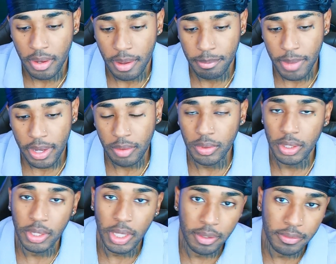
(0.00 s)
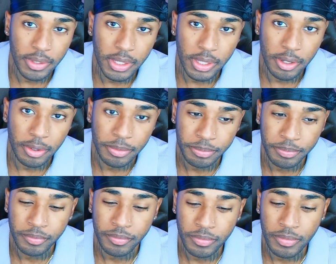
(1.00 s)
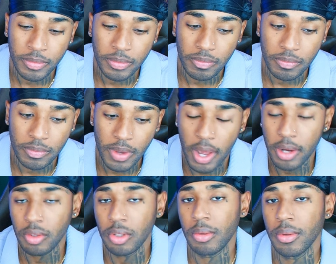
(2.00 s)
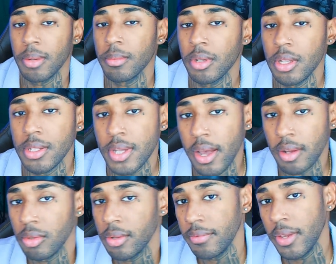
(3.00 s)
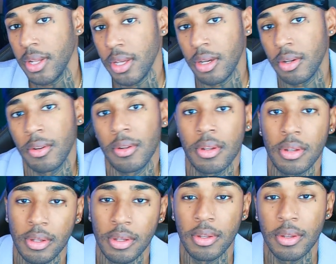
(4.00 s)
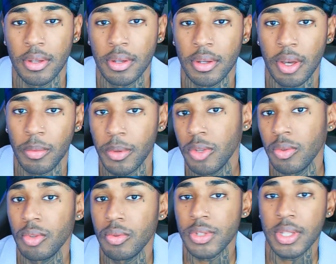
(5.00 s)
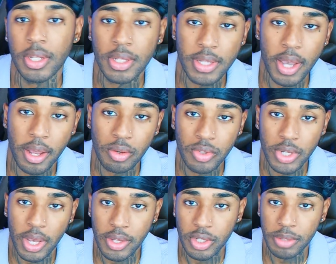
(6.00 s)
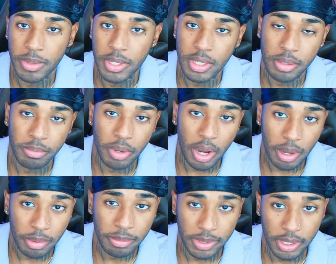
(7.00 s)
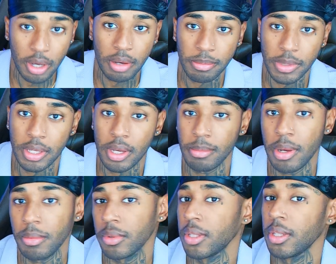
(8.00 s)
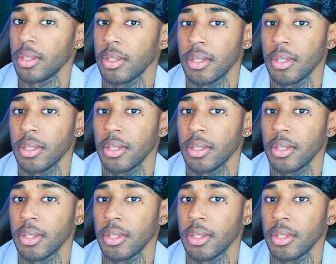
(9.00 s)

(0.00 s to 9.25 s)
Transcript: I'm back with another video. I don't know what I'm going to title the video. And when you do see the title, ChatGPT probably helped me come up with it.